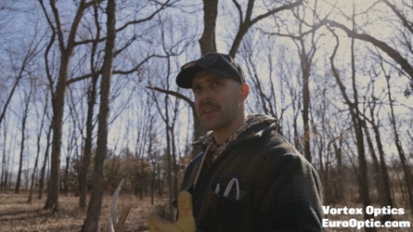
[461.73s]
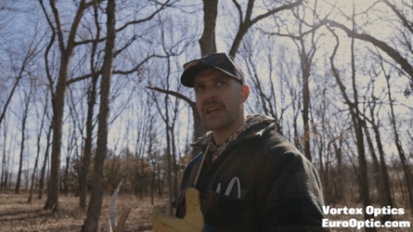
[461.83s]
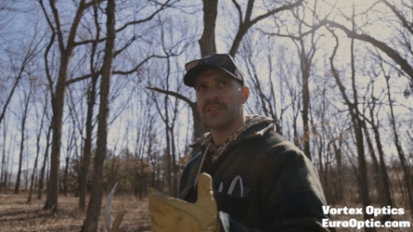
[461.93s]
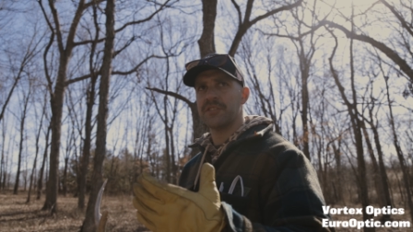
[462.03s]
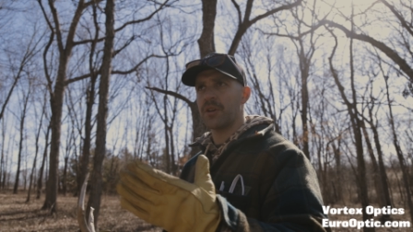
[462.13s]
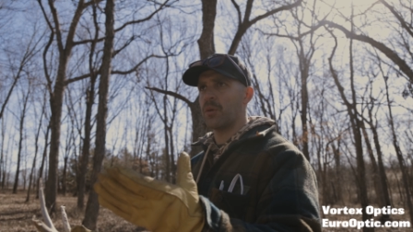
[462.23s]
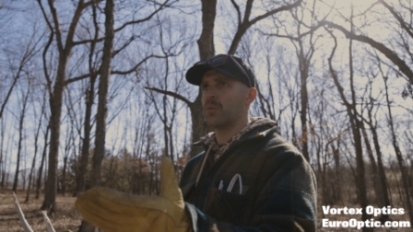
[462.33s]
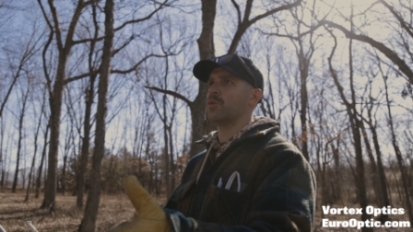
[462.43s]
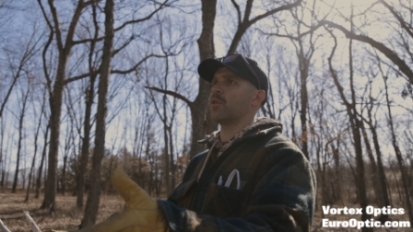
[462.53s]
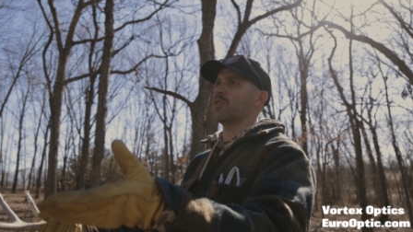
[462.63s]
And
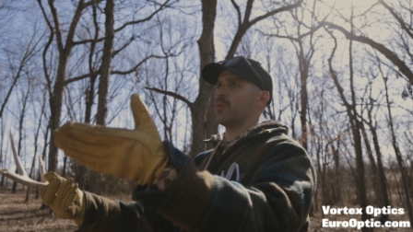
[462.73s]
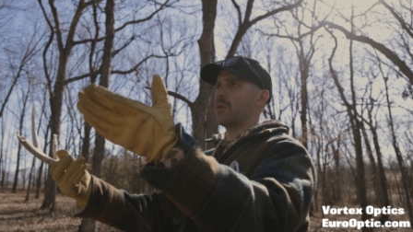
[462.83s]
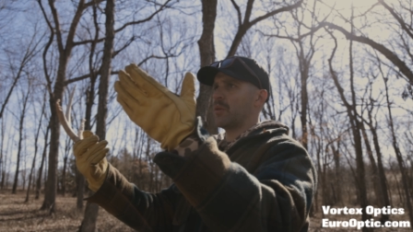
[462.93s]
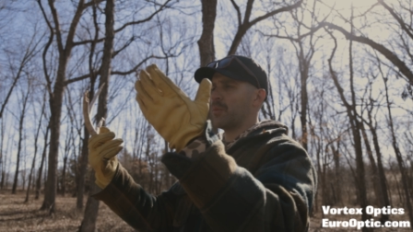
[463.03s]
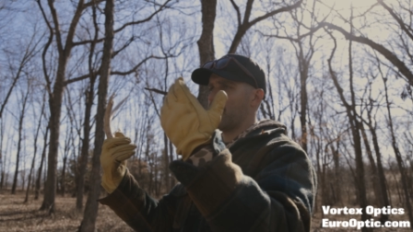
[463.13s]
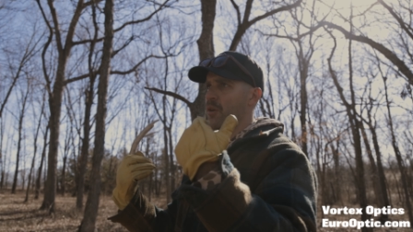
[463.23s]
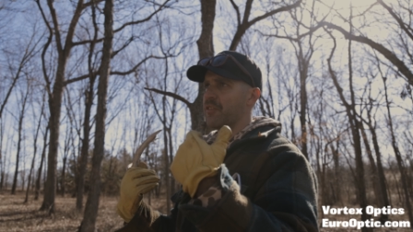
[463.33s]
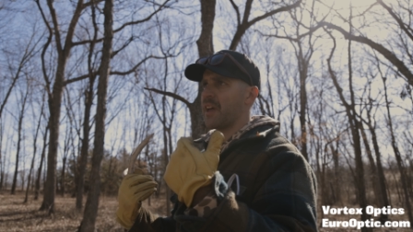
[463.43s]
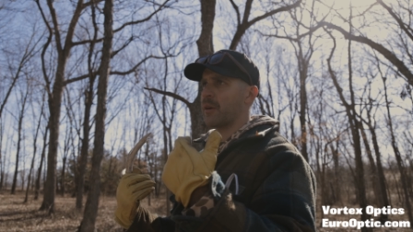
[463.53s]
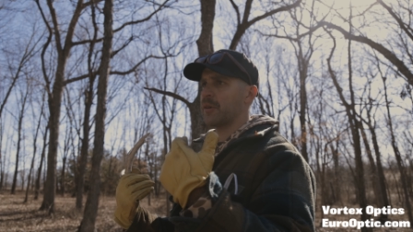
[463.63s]
so north wind would blow
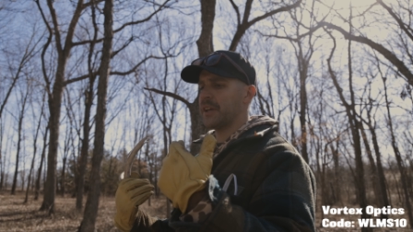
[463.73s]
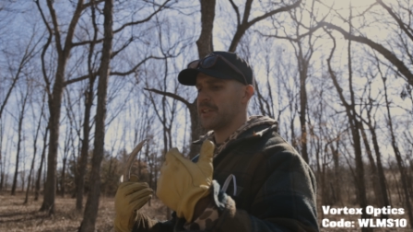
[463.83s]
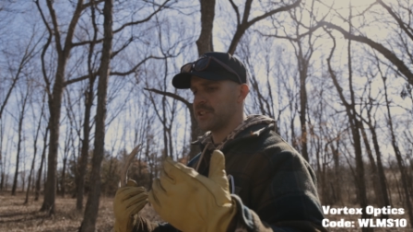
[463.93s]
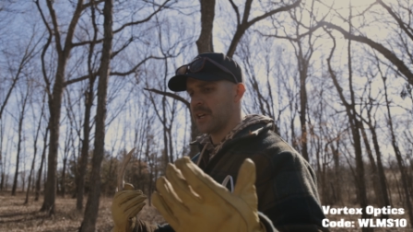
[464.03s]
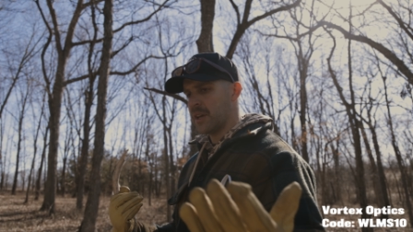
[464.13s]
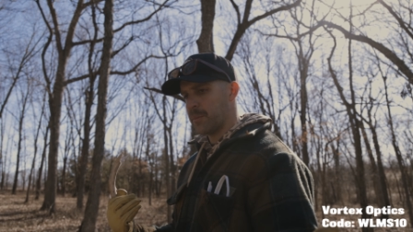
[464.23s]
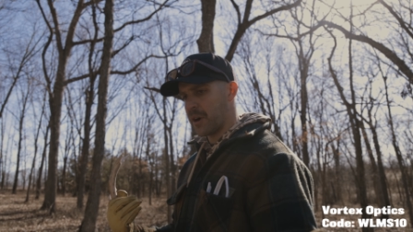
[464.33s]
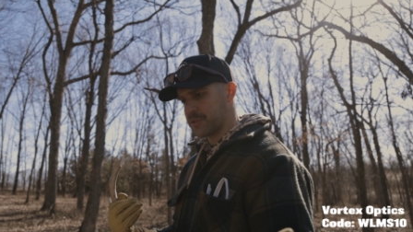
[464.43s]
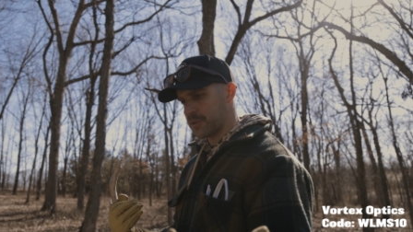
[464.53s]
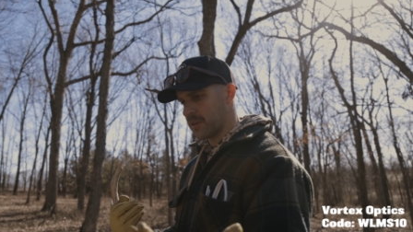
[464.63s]
over that ridge,
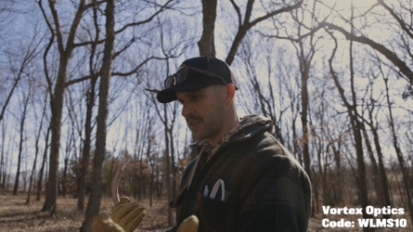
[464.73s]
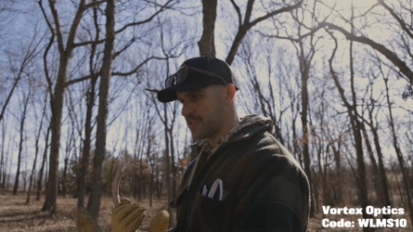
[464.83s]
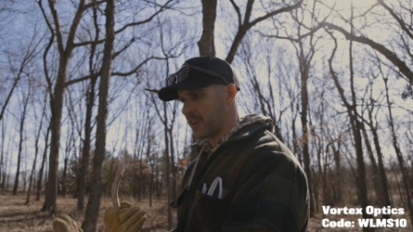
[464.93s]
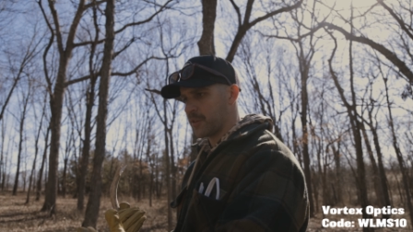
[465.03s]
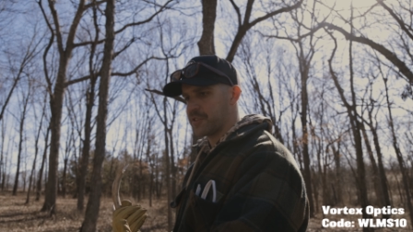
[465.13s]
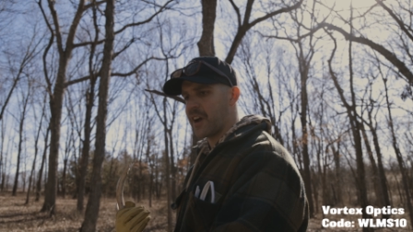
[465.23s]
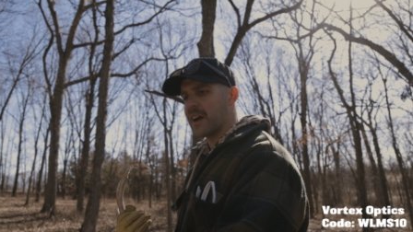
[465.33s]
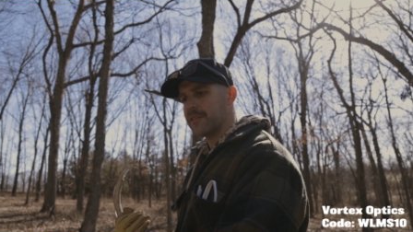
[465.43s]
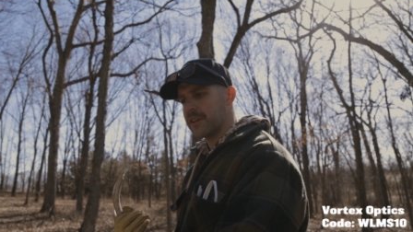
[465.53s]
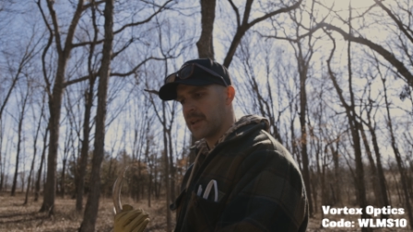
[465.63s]
bucks would run the south
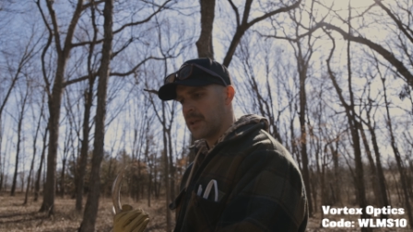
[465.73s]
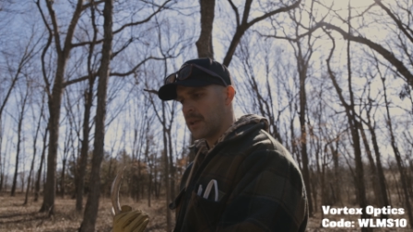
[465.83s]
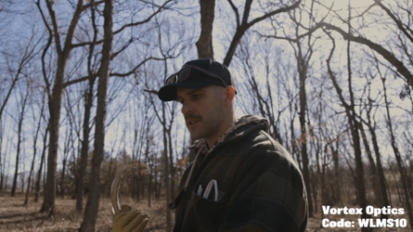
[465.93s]
side of it,